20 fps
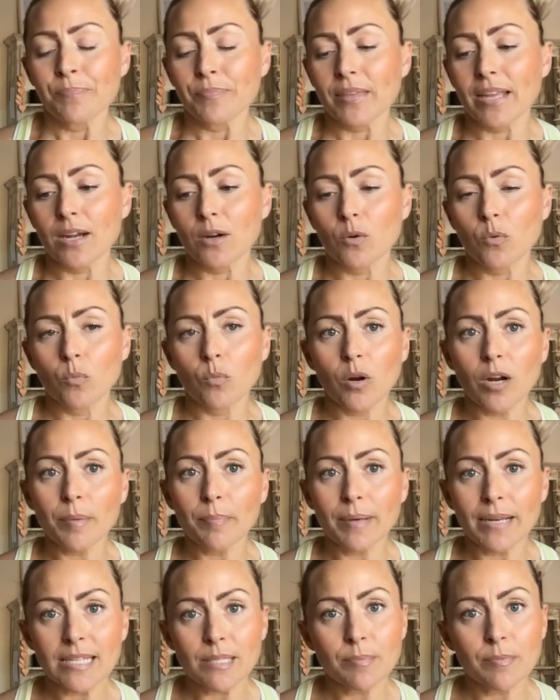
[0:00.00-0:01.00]
Now,
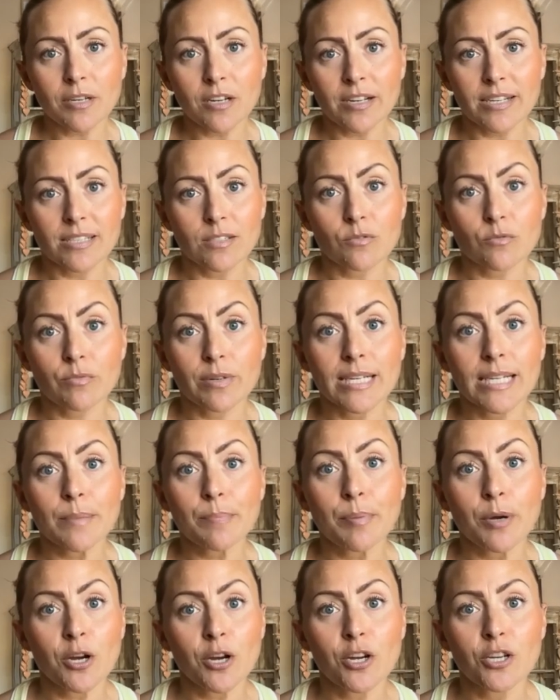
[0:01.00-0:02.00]
white plasma light is a really
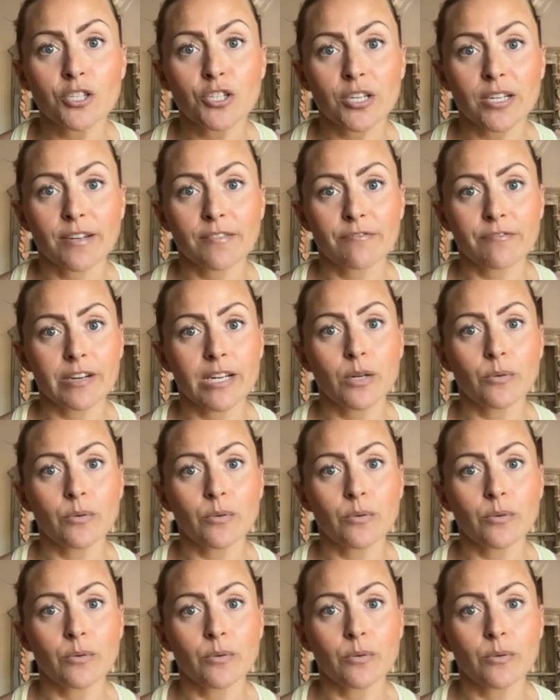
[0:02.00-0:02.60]
purging